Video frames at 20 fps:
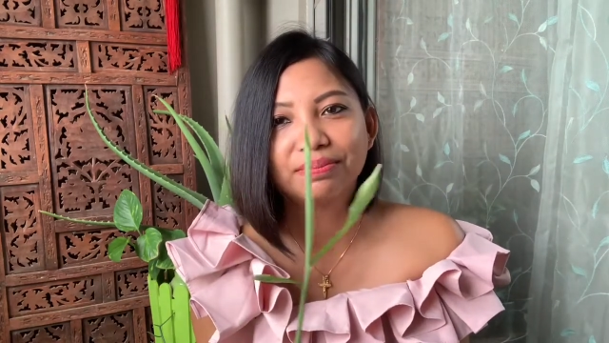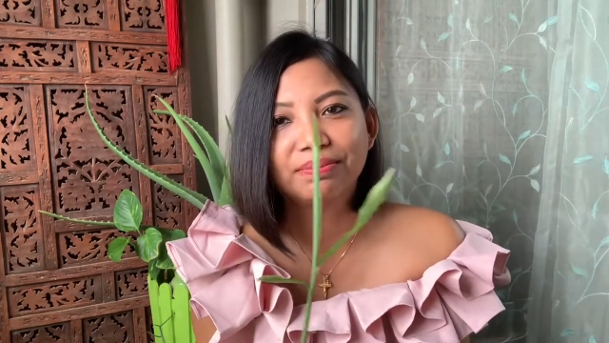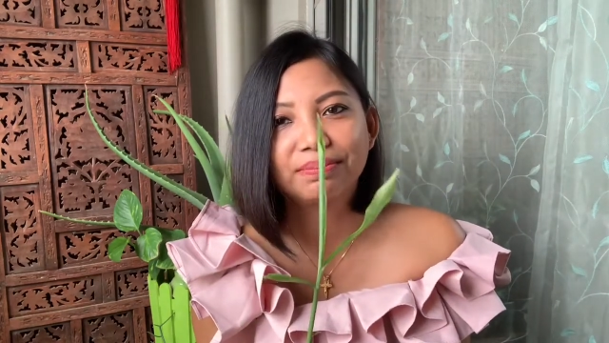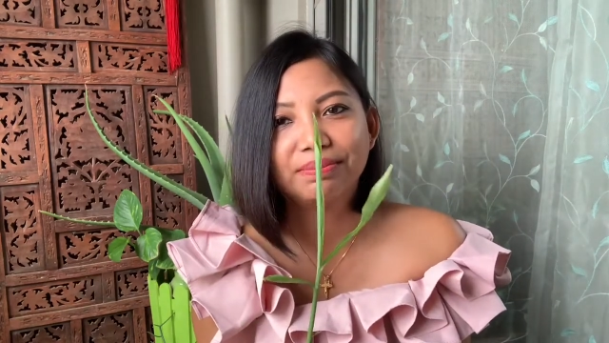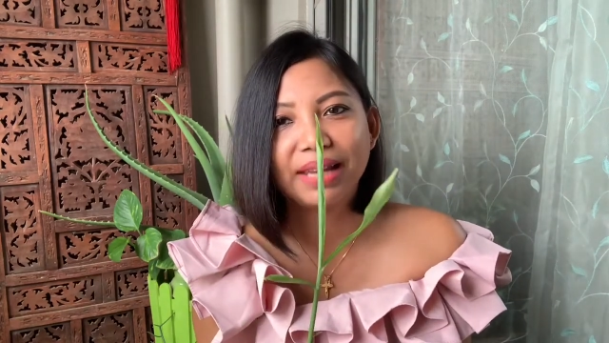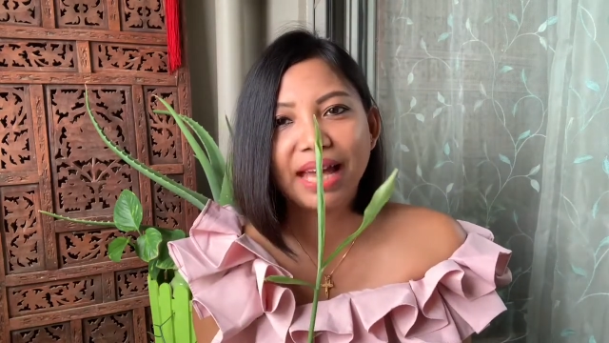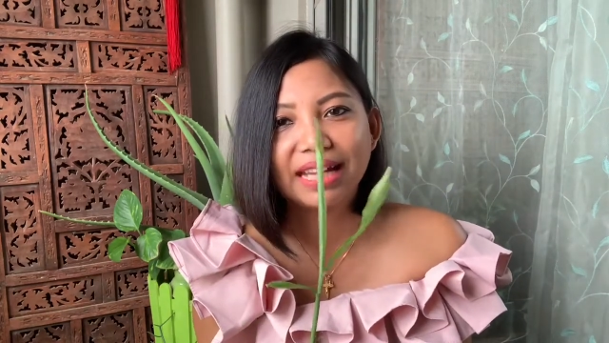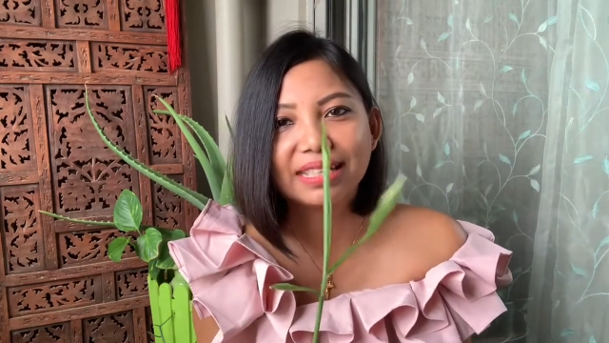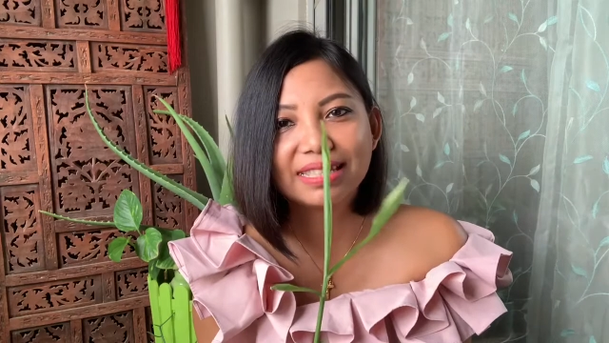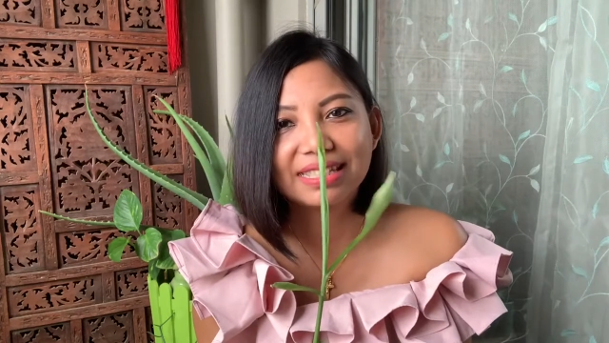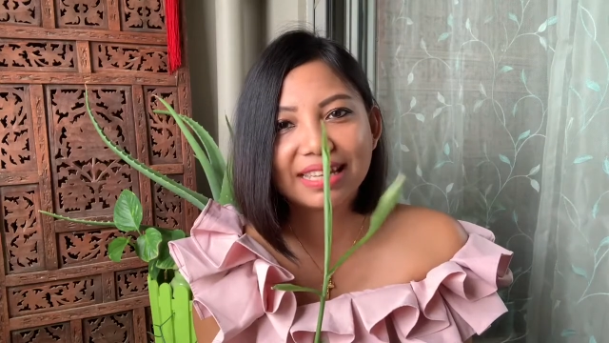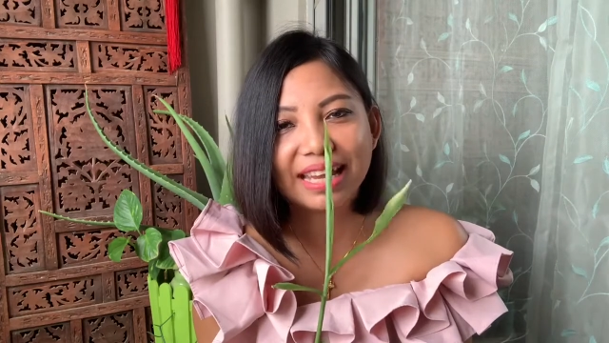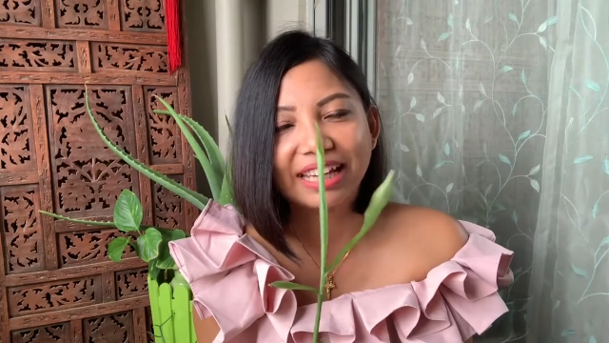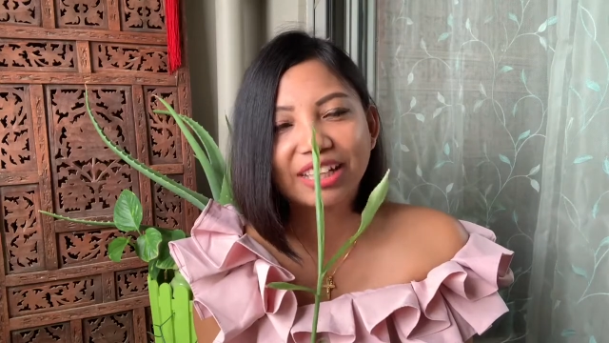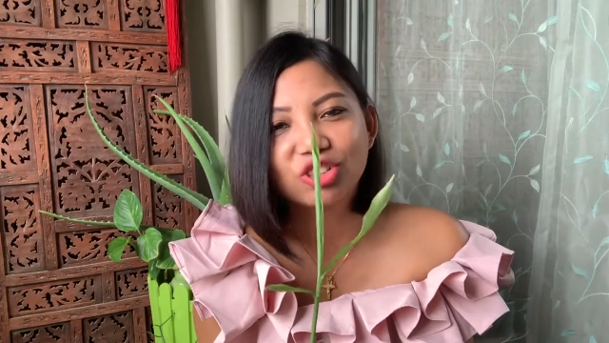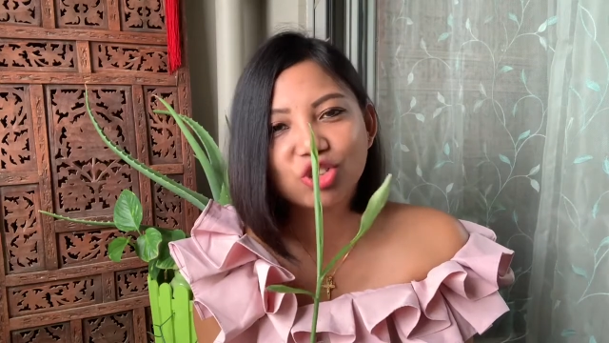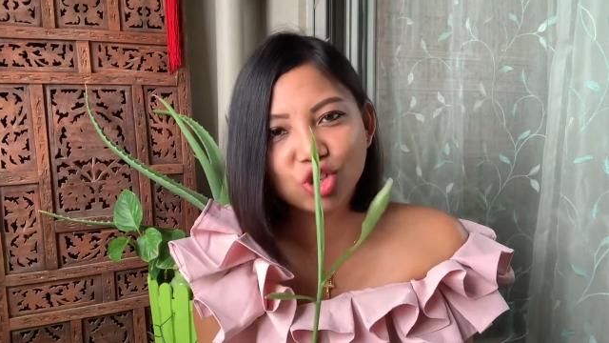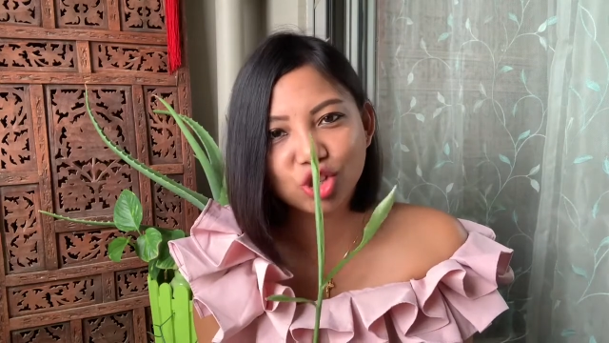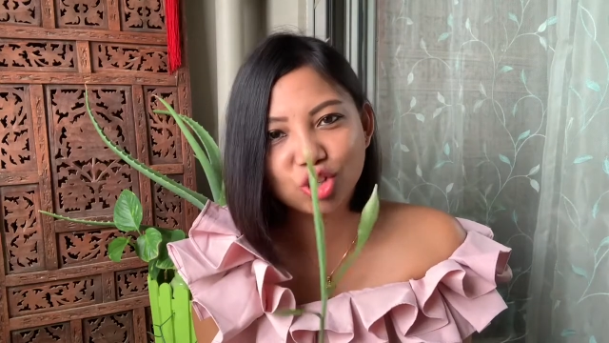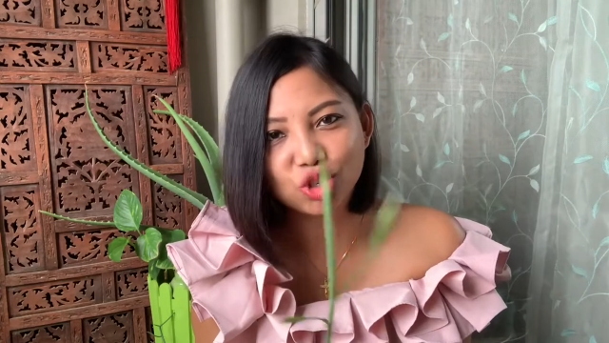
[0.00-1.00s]
plants
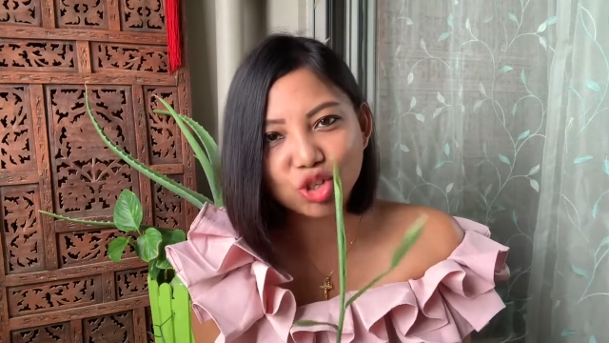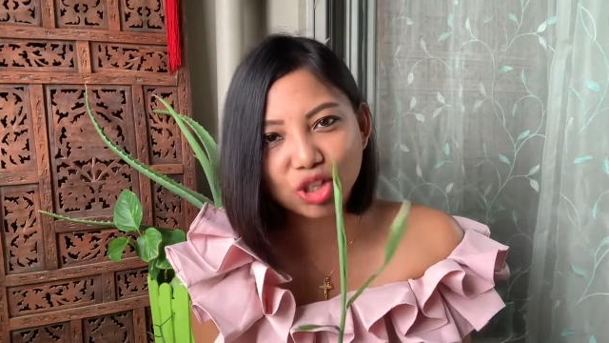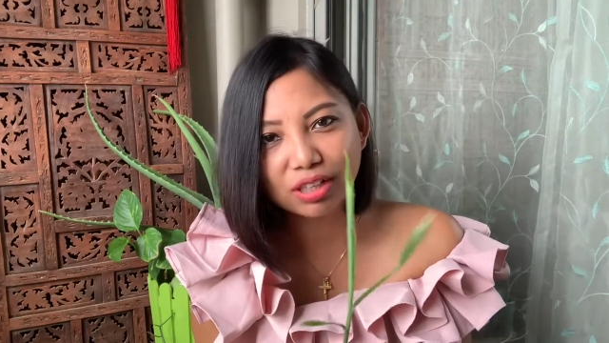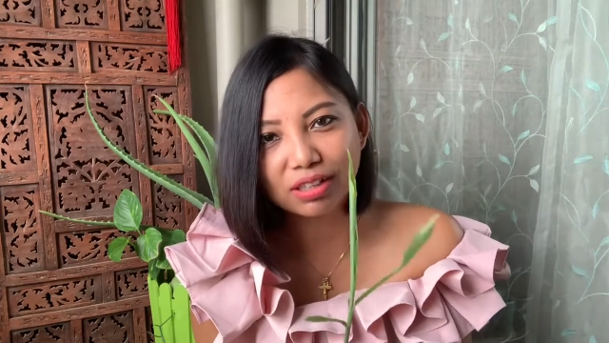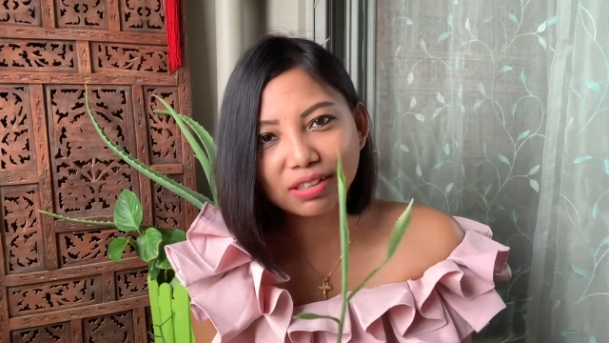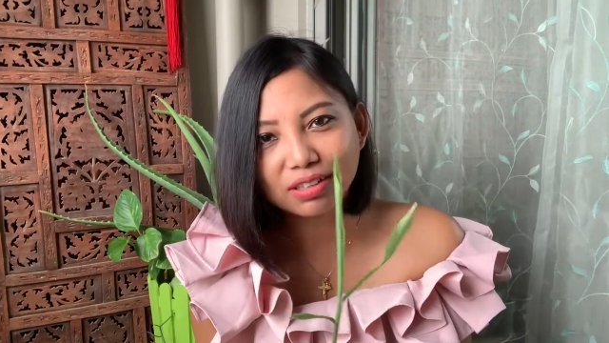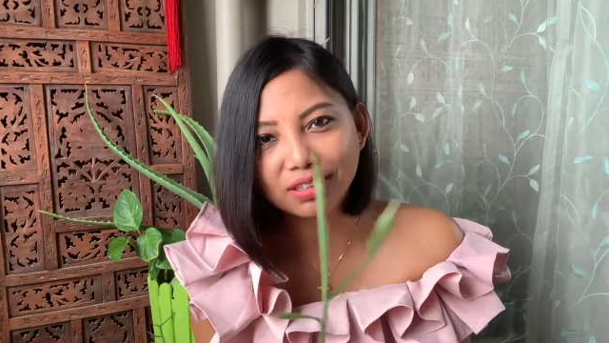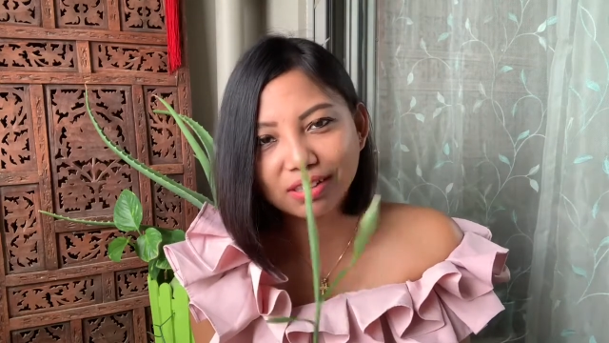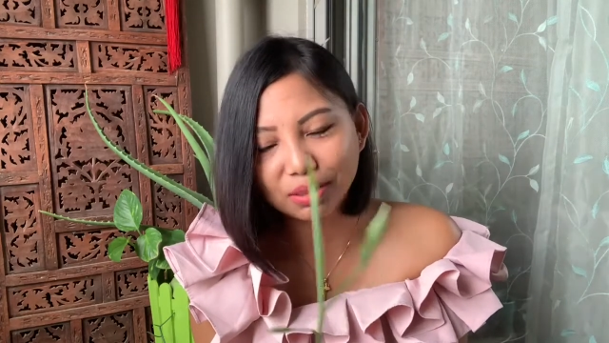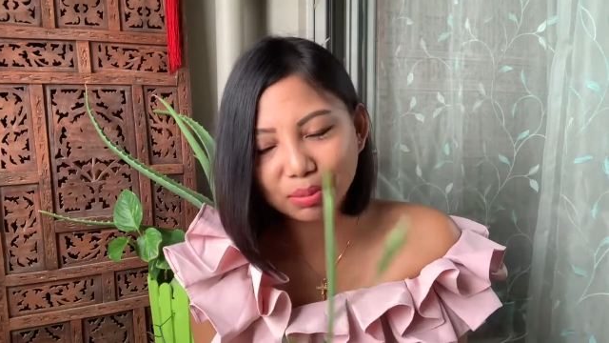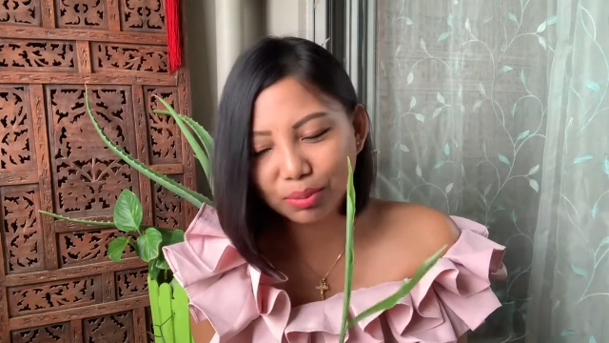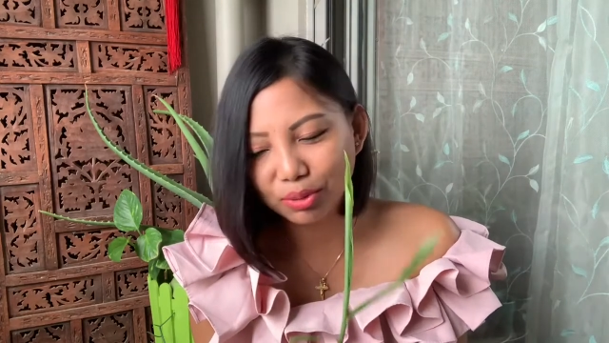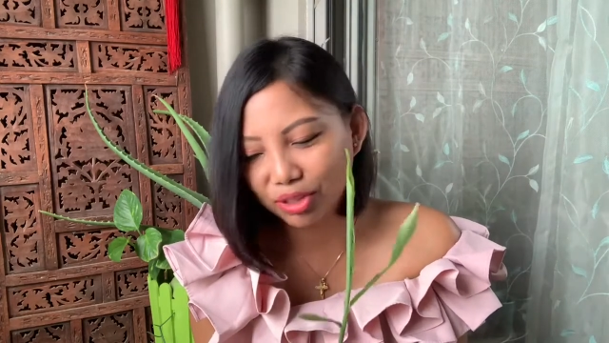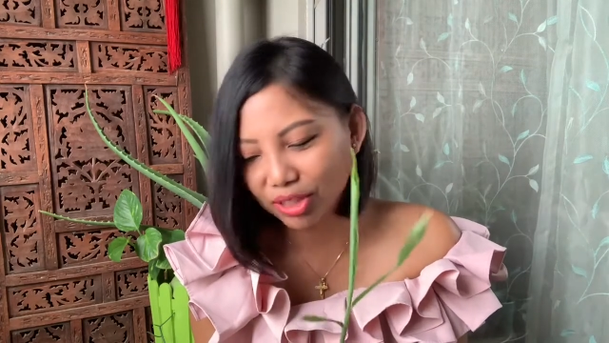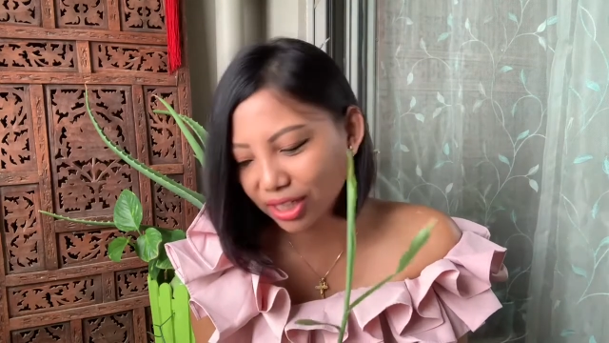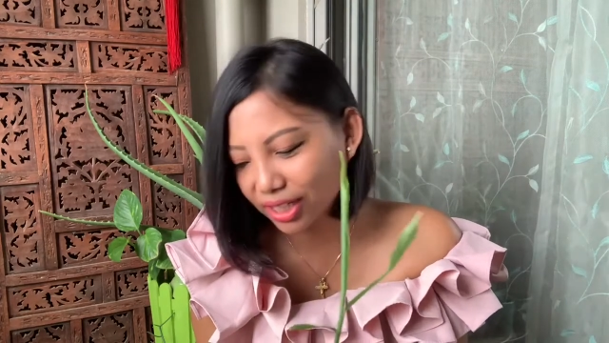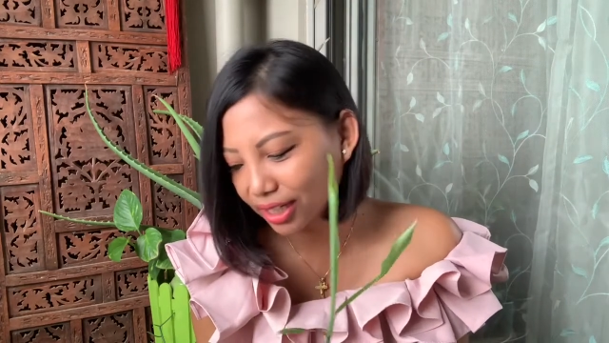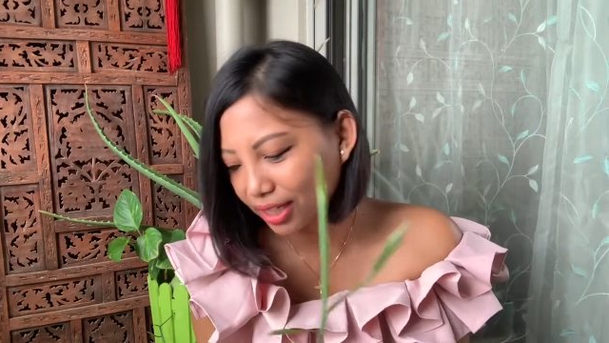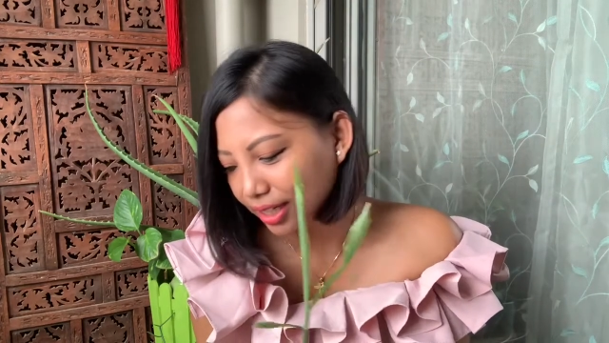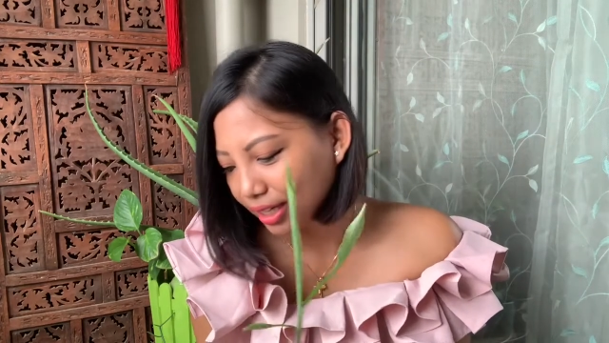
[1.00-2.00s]
like ginger, turmeric,